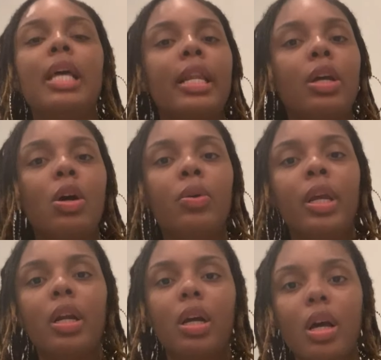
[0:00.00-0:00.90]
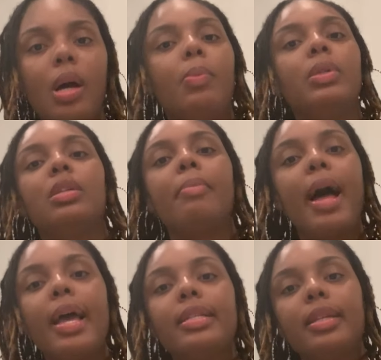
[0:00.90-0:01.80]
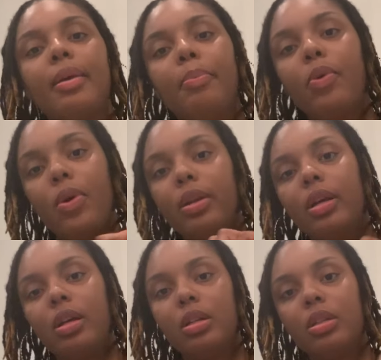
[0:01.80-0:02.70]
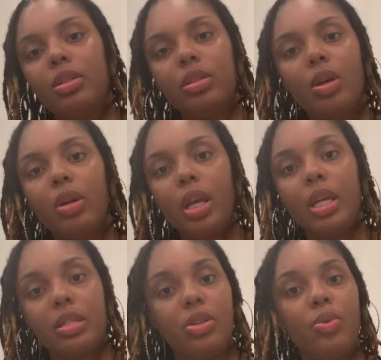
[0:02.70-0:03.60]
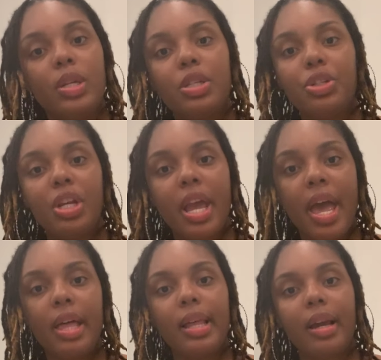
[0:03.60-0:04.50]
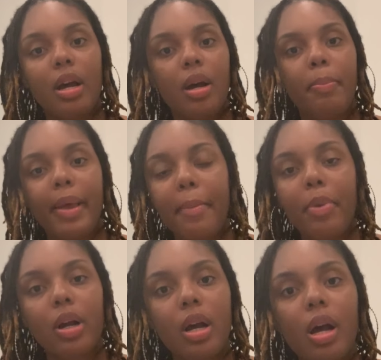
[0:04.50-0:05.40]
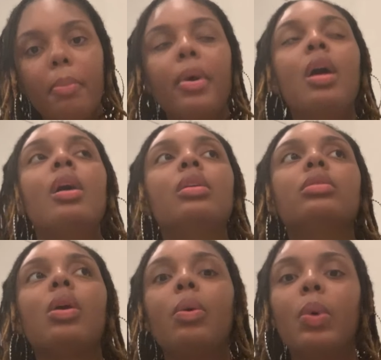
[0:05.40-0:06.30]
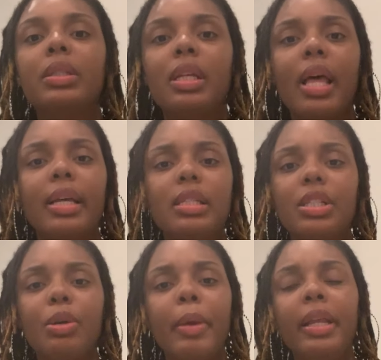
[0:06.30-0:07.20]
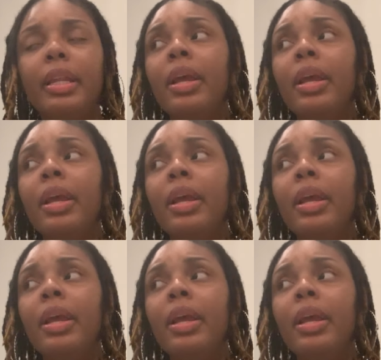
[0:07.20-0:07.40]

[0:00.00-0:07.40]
had to go get a cup with some ice and pour the soda into it. So she had like a paper cup. So it wasn't like such a big